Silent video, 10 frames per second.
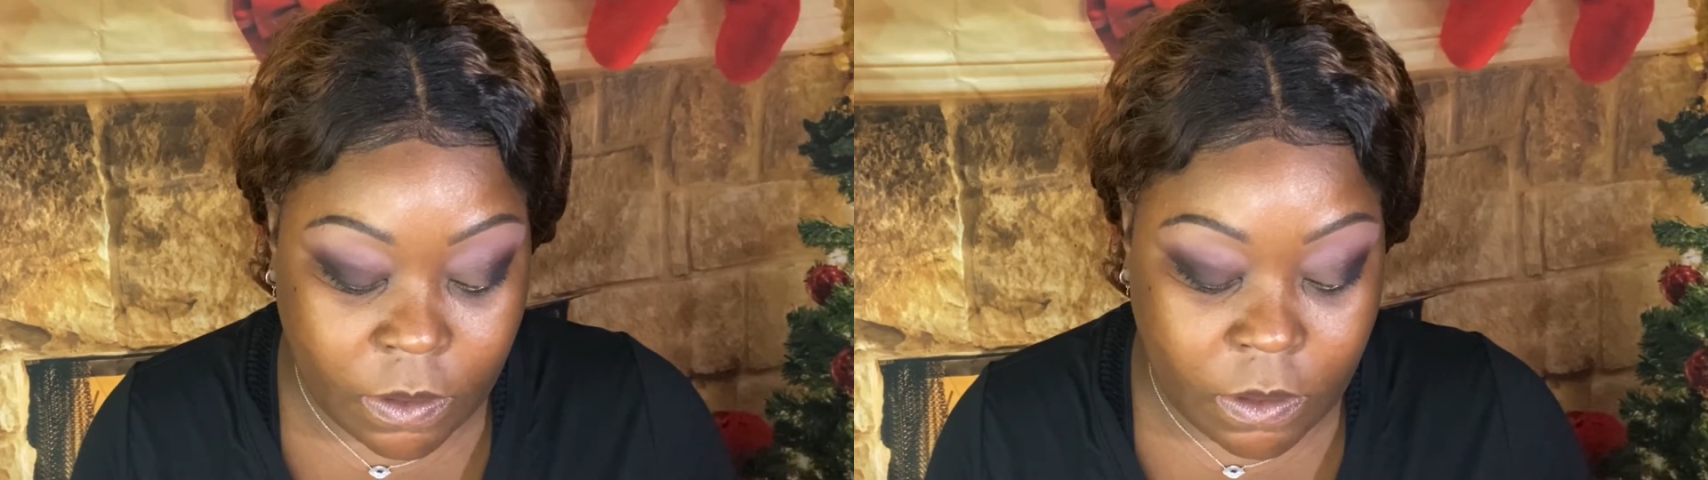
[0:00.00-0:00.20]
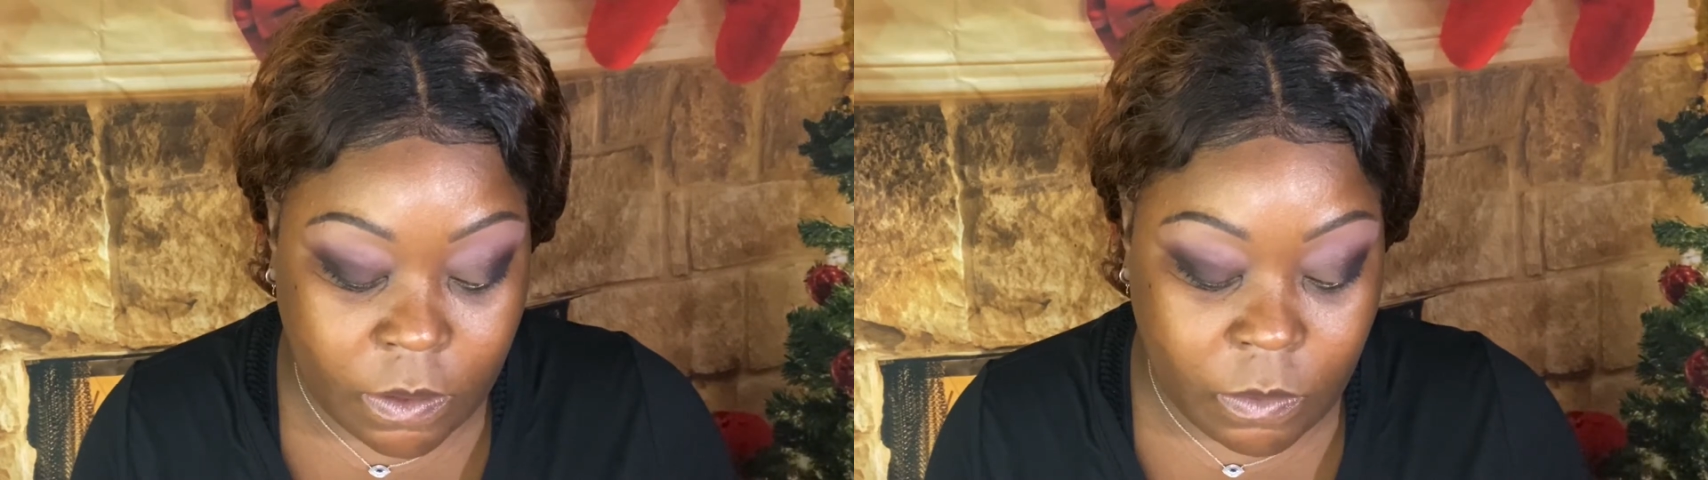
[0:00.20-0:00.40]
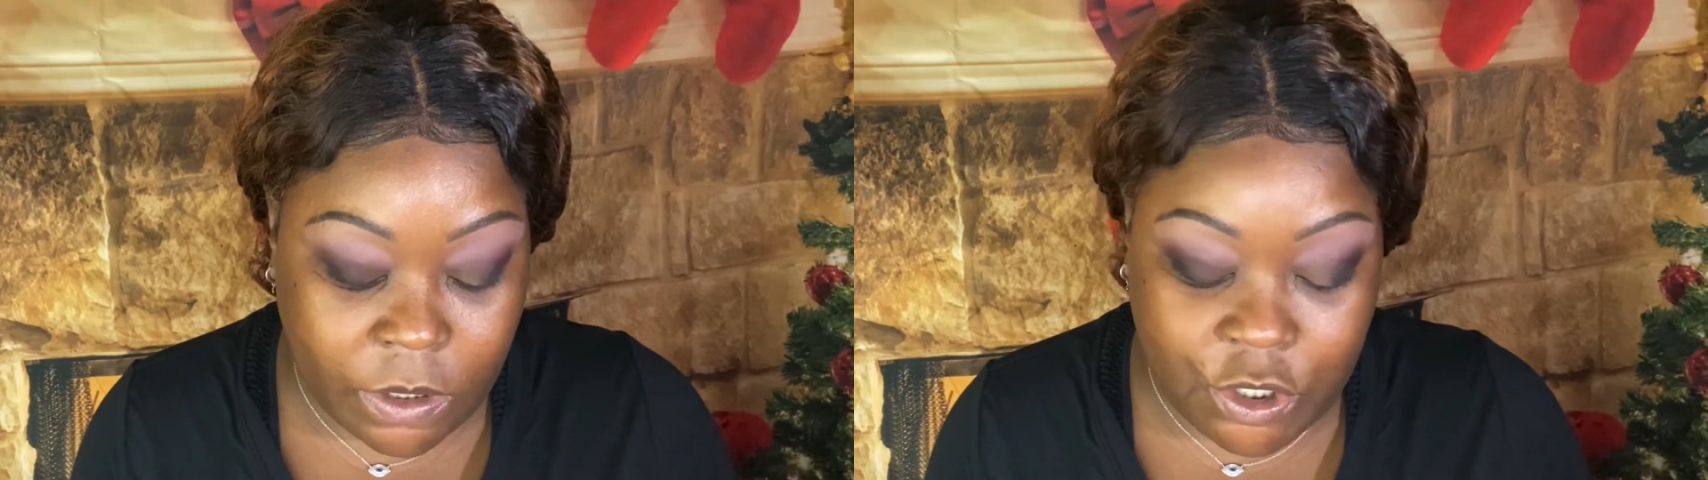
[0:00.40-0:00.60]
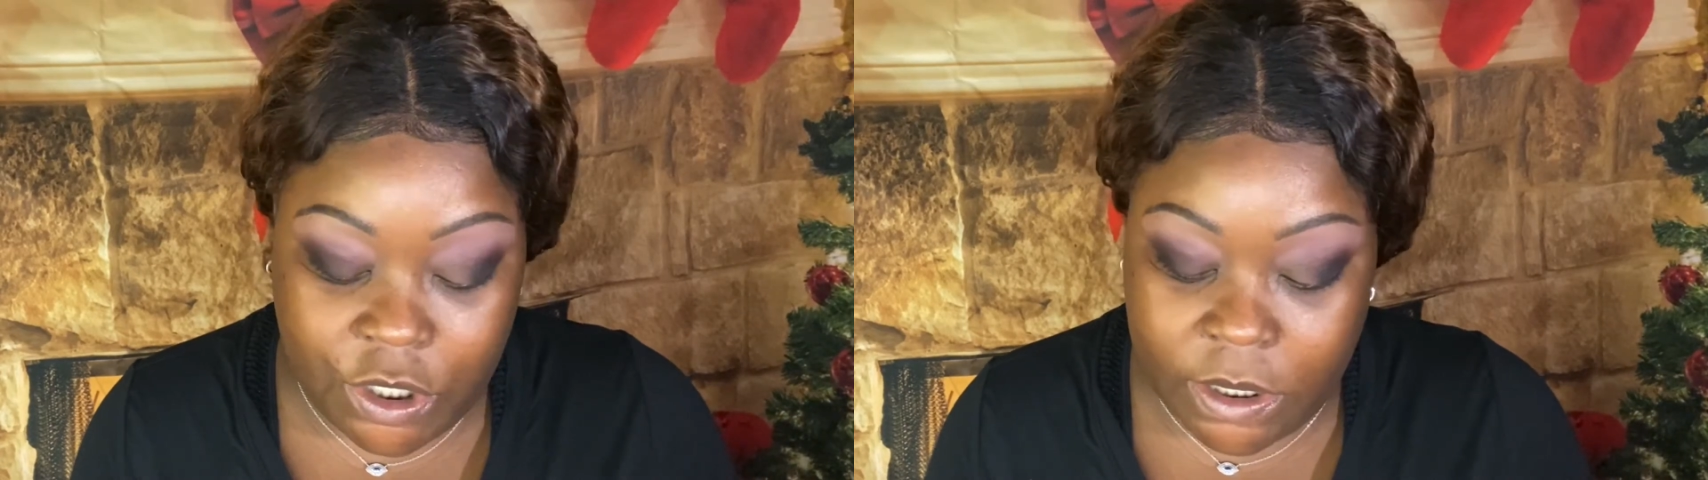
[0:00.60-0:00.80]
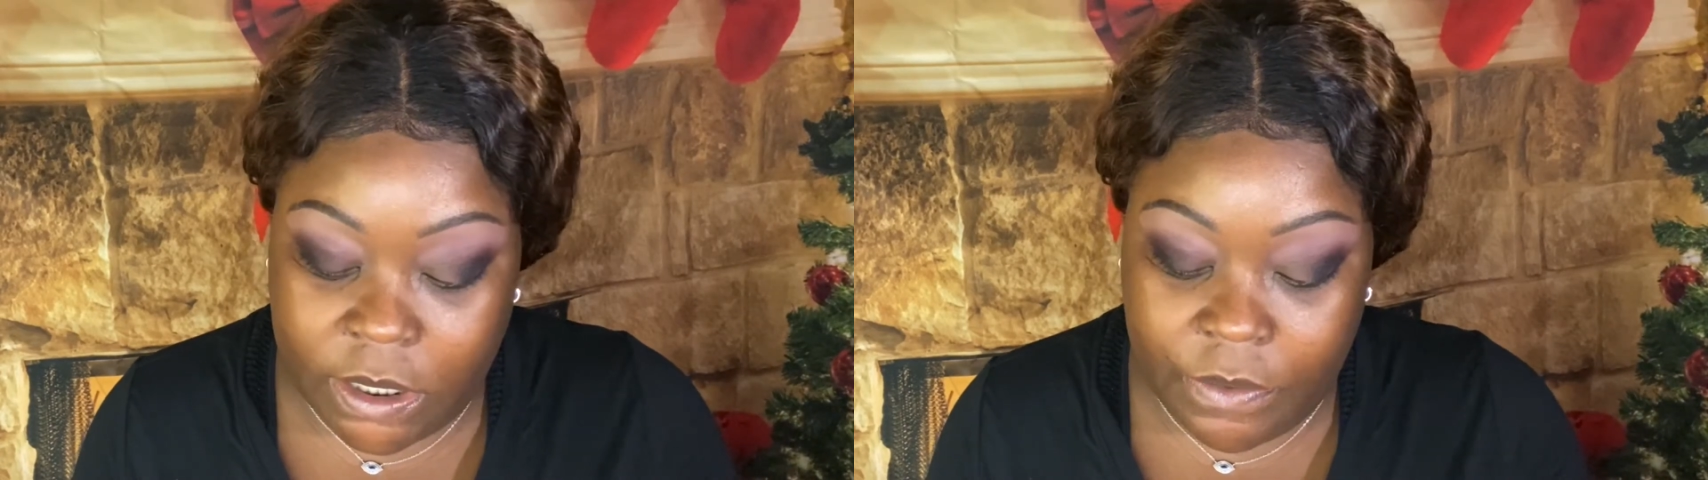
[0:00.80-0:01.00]
with
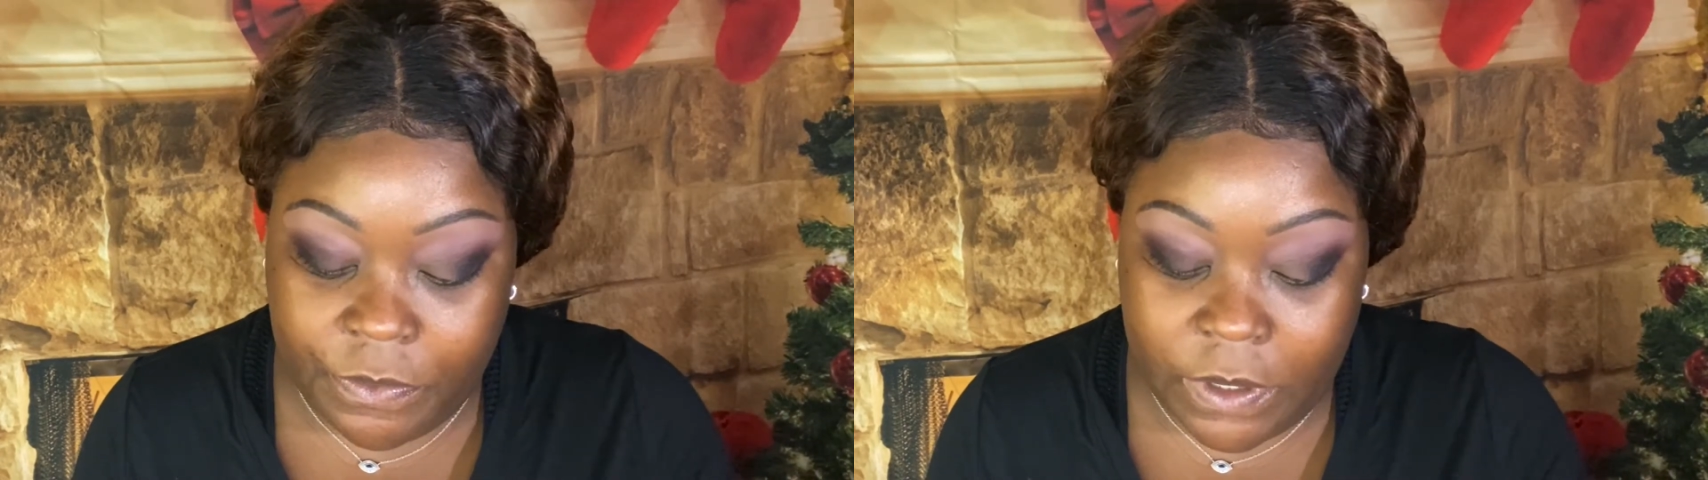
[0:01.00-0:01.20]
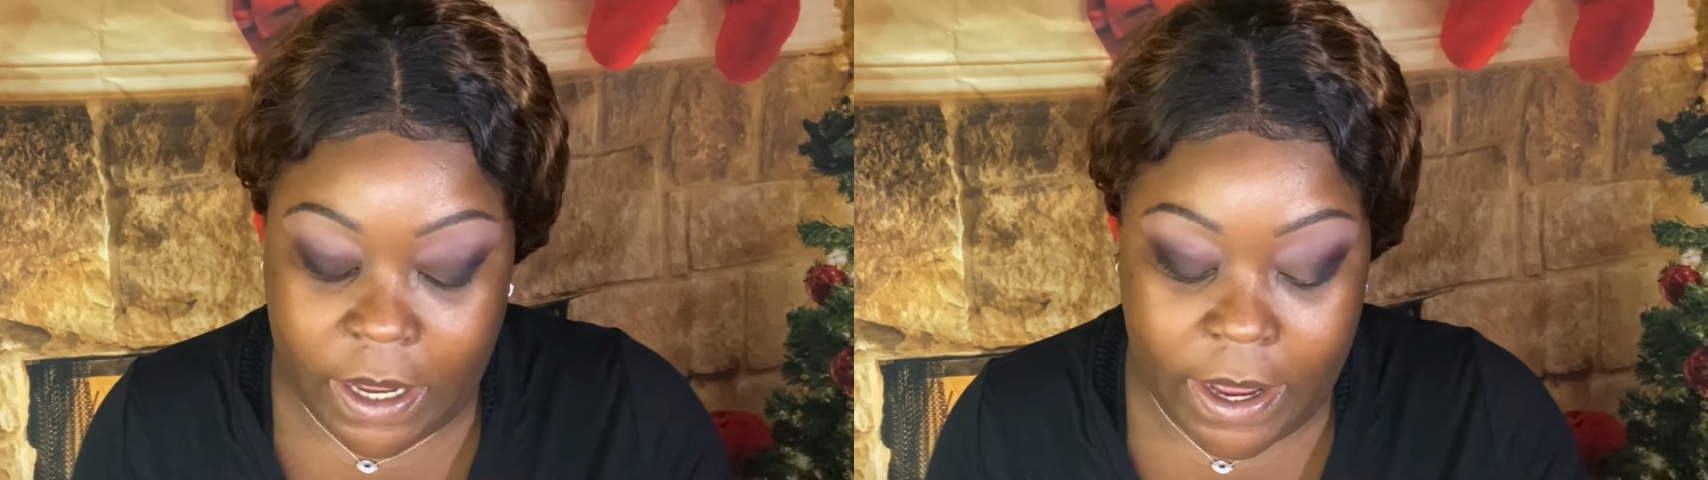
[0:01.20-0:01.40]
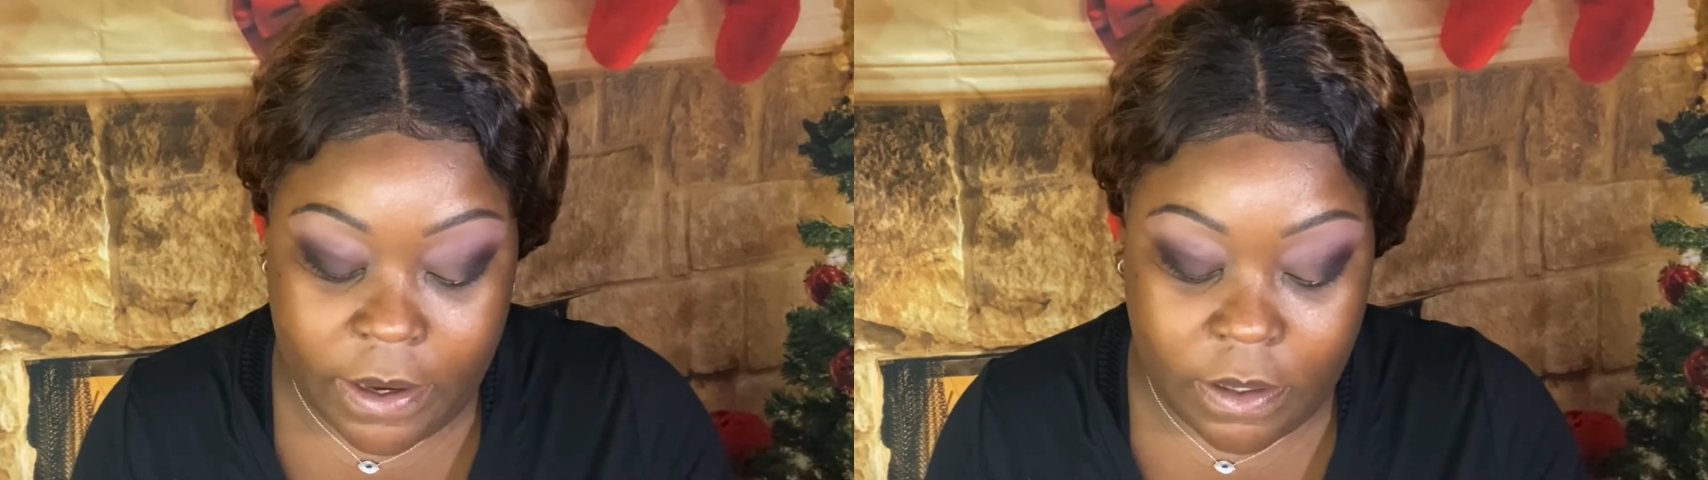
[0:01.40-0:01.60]
just a flat